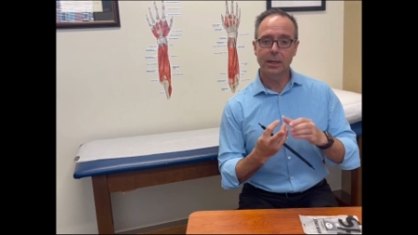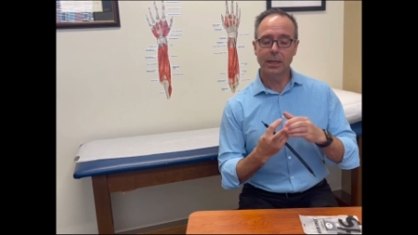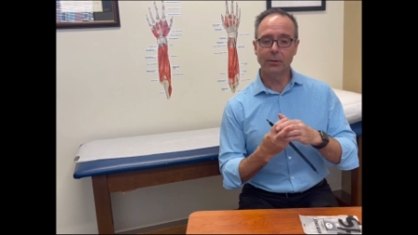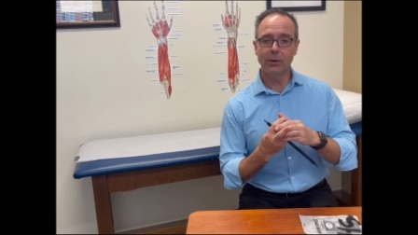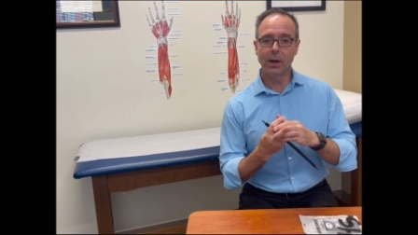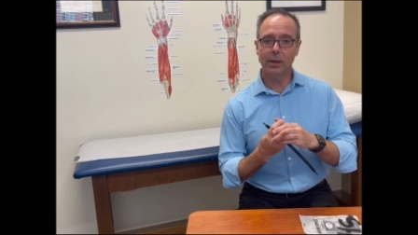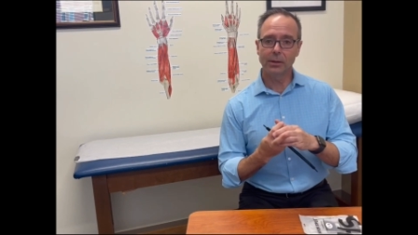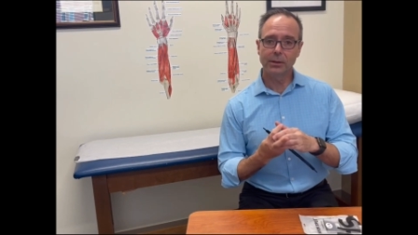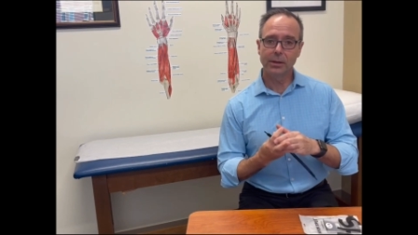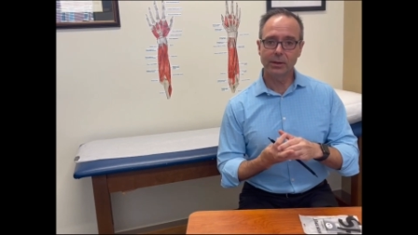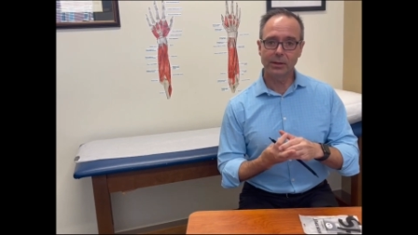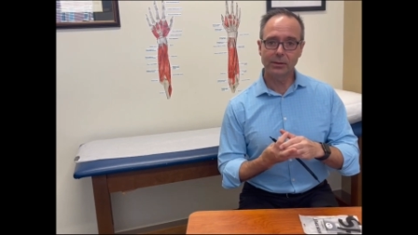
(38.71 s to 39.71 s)
in
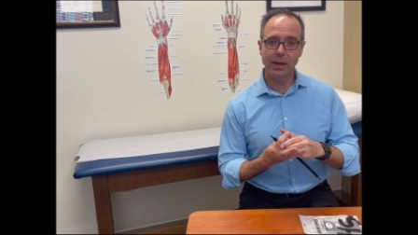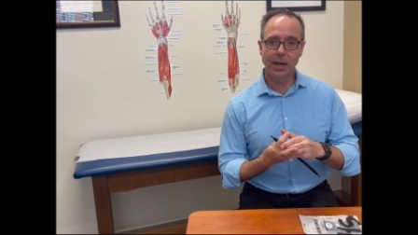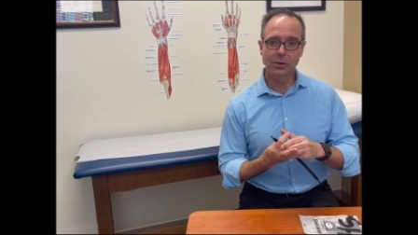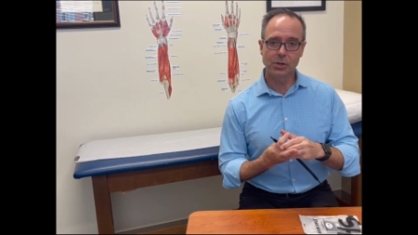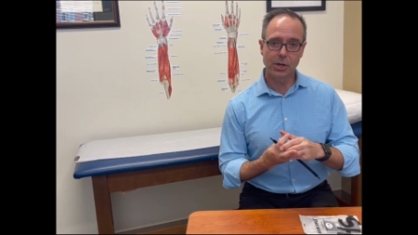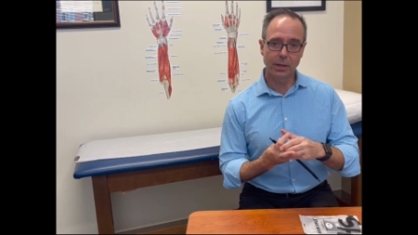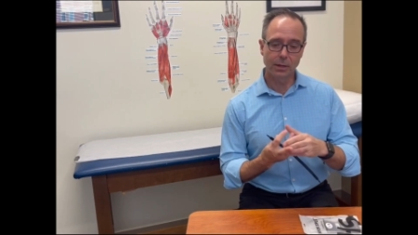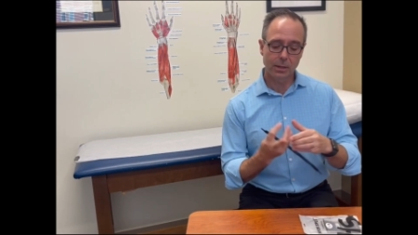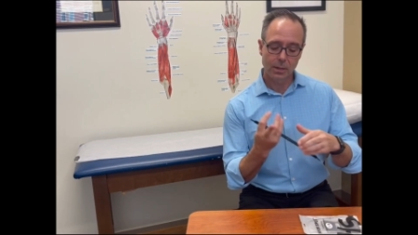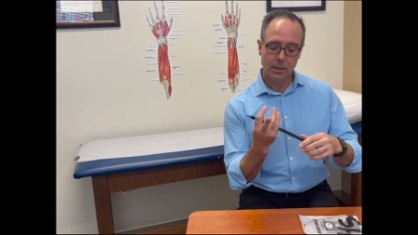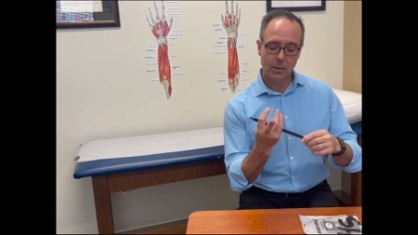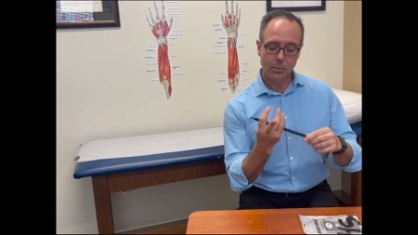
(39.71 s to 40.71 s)
relative extension
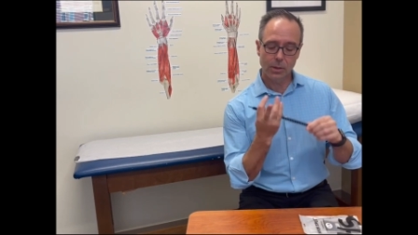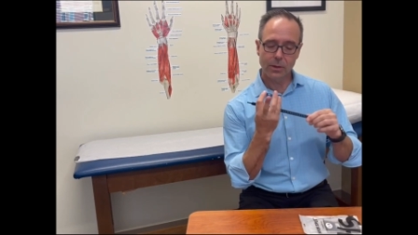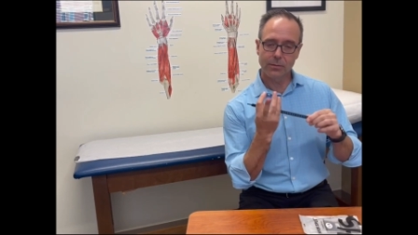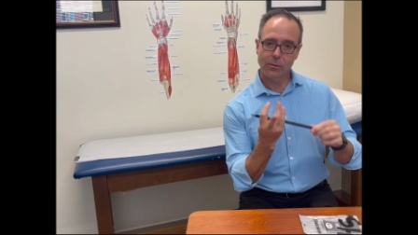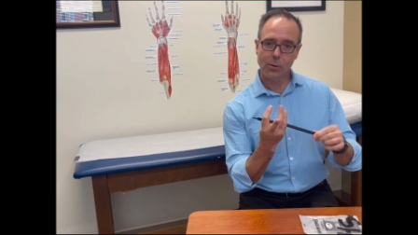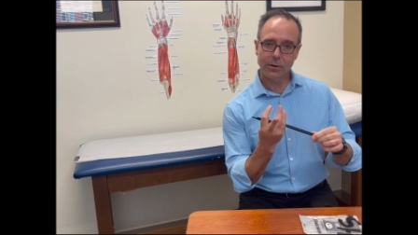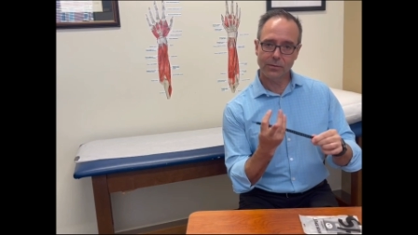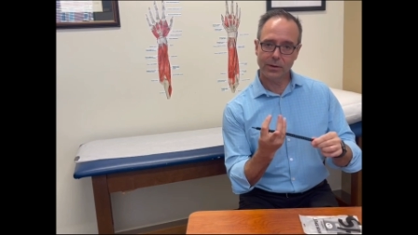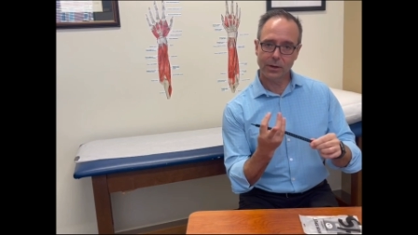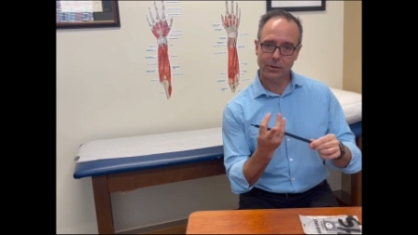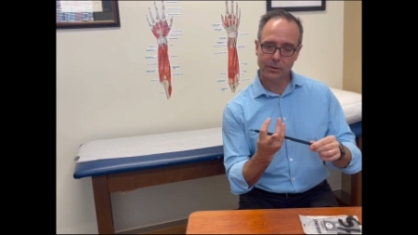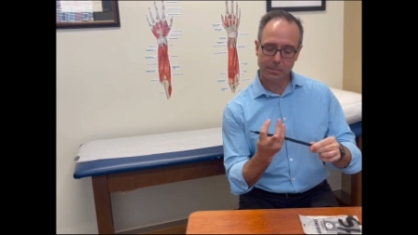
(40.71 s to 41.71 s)
with a
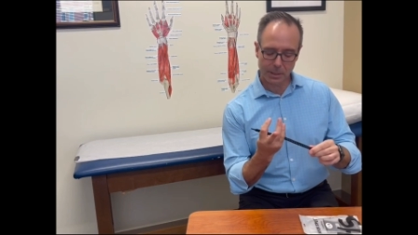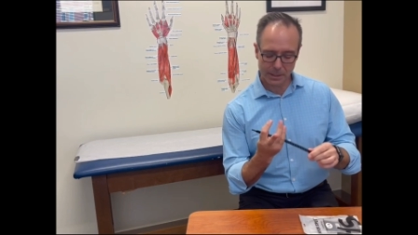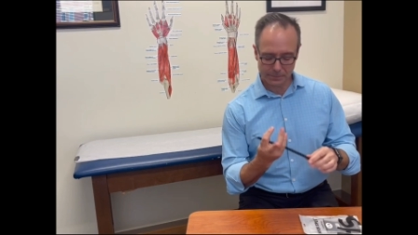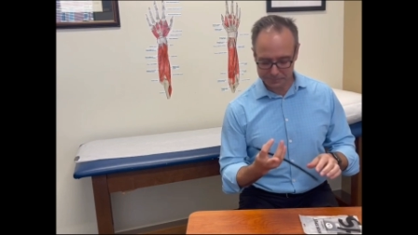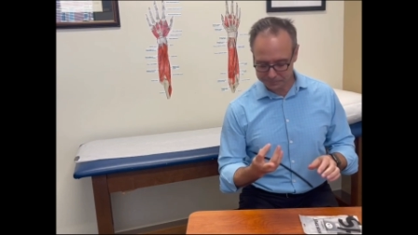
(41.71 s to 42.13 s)
four-fingered splint.